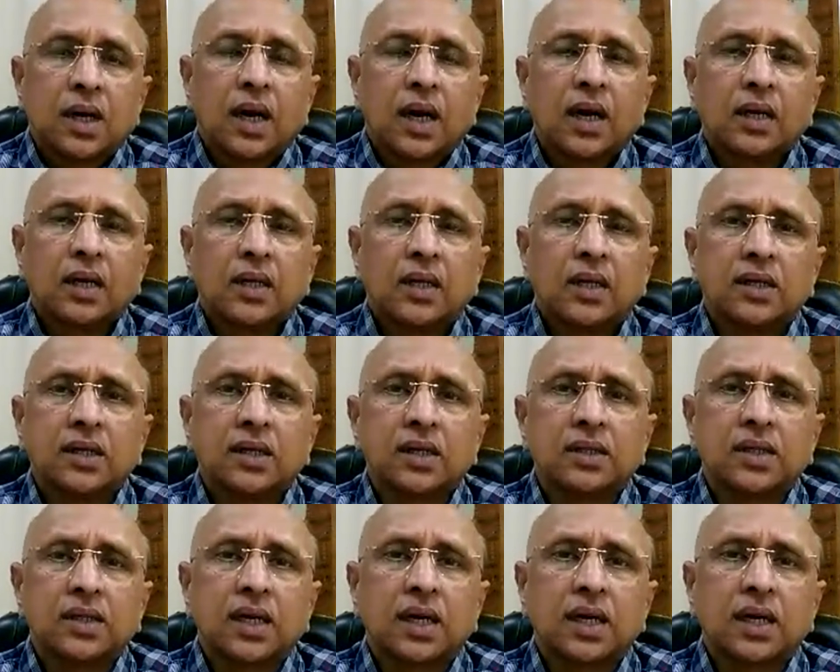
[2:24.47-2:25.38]
And this
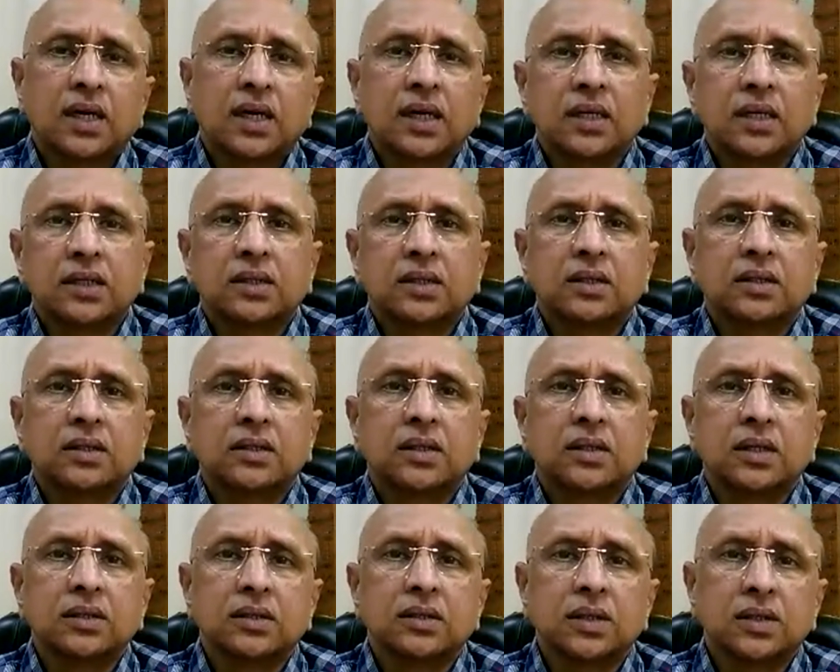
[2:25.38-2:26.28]
has started
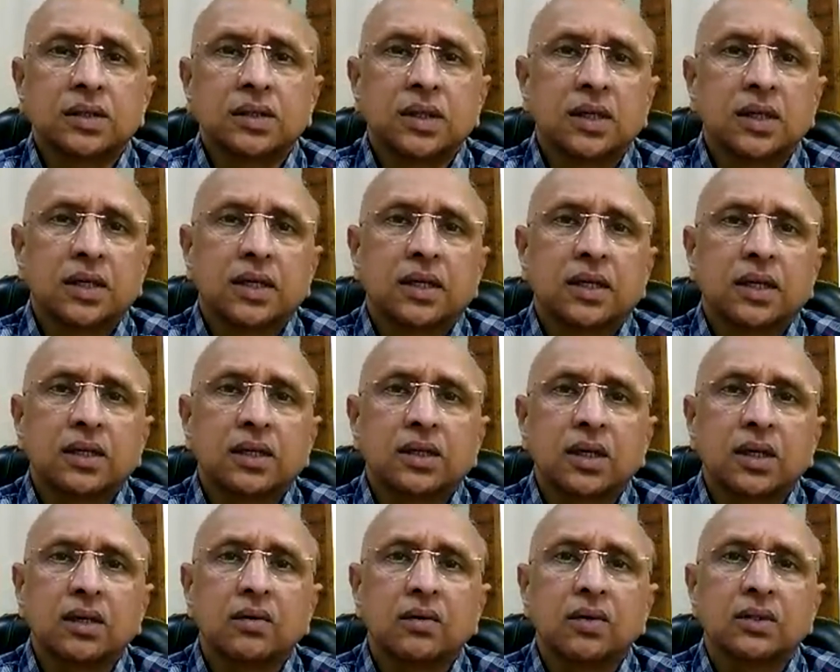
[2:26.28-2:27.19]
since yesterday.
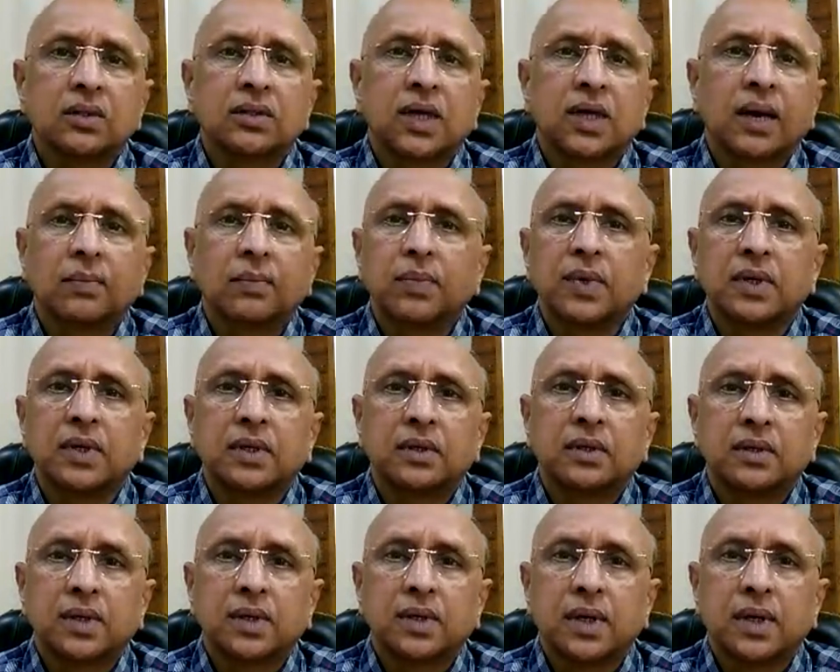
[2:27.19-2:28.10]
Nothing was
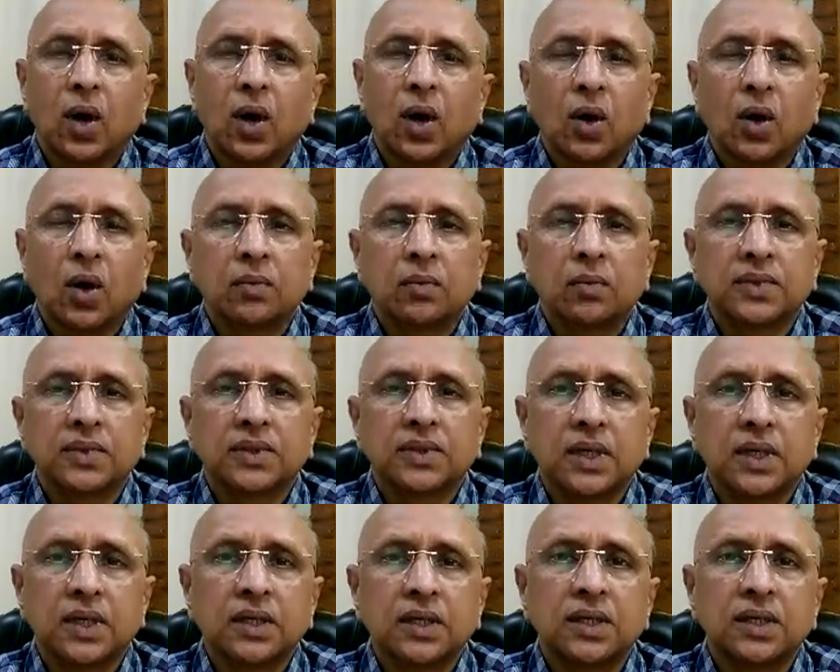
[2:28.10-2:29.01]
happened. And all of a
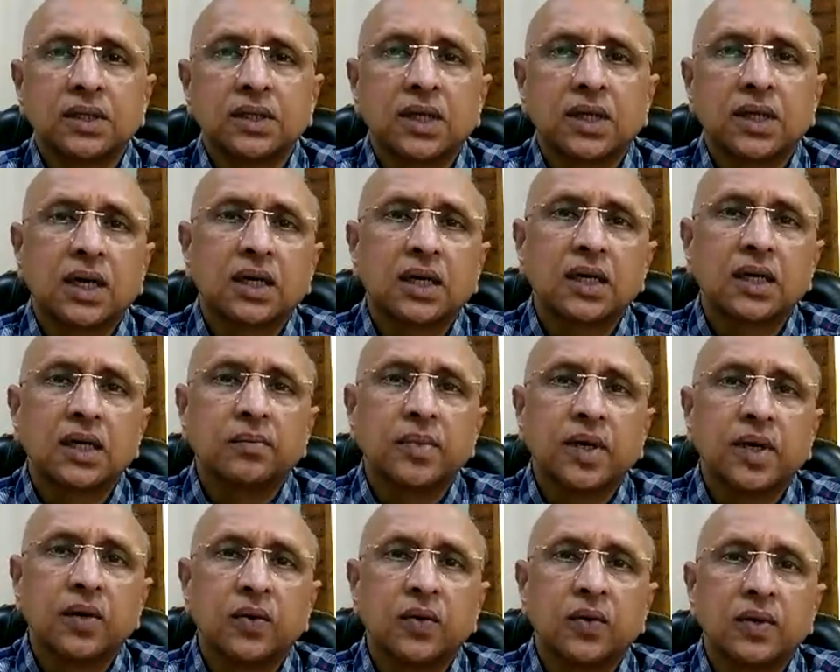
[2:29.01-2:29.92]
sudden, he
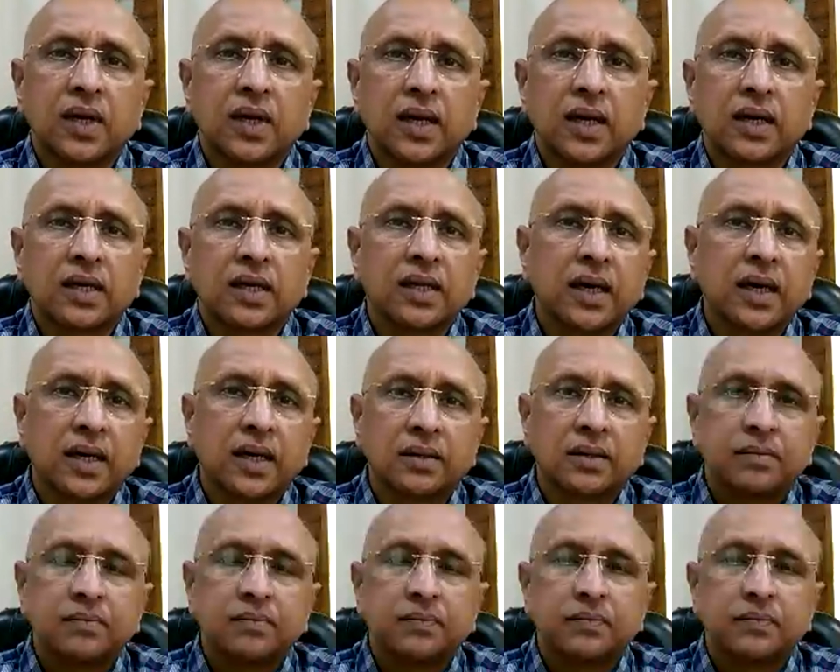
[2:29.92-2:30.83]
started behaving like that.